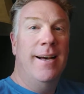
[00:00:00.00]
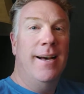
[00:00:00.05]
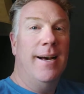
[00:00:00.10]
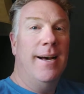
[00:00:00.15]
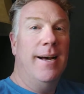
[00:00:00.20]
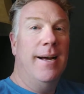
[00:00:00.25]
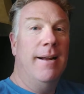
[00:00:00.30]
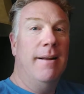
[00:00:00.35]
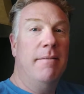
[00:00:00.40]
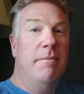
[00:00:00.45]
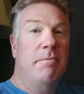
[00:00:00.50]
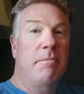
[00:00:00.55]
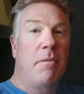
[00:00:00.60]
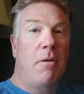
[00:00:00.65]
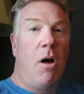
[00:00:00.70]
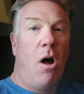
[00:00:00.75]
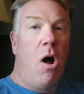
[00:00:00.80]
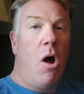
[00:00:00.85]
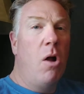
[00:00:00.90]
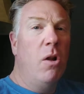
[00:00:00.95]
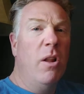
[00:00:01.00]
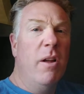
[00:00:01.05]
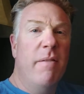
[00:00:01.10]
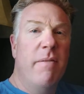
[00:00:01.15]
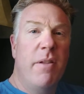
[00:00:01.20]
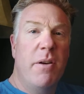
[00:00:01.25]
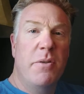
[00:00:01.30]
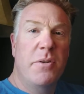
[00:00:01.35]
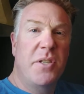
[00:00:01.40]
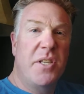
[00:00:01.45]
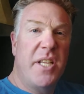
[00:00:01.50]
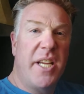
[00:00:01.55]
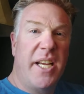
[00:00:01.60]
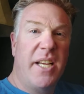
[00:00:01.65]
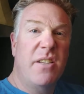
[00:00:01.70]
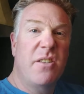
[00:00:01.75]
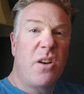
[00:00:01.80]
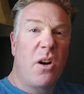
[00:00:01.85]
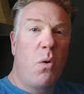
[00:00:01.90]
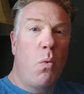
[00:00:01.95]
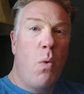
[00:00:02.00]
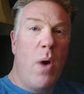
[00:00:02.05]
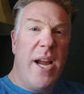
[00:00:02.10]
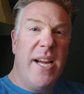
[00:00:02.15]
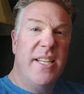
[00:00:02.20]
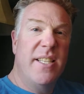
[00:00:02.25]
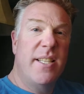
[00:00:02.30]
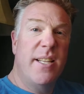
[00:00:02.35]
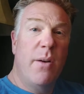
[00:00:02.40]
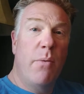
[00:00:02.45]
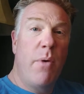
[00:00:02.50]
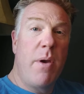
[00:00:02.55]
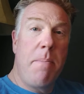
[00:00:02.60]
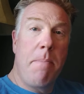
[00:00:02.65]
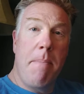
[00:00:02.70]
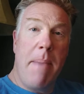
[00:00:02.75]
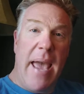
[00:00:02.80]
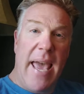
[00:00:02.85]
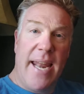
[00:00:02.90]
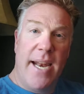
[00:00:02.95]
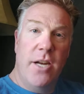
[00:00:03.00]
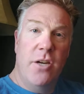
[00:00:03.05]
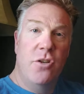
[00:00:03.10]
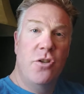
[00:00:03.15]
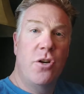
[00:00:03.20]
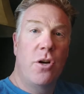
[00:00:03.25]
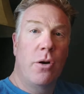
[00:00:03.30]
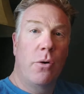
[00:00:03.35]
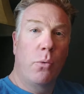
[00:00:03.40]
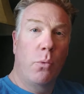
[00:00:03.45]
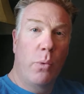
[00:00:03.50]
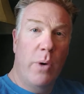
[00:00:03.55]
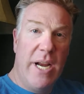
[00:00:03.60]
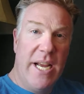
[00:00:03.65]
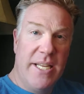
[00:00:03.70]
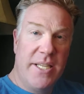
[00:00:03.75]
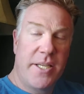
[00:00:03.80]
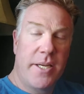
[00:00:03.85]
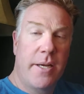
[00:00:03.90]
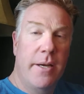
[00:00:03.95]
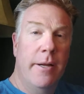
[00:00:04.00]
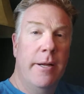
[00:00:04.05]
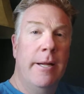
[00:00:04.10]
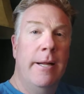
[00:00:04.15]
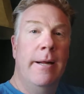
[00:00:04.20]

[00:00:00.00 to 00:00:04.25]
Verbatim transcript: Uh, all of those things are ways that we manage risk.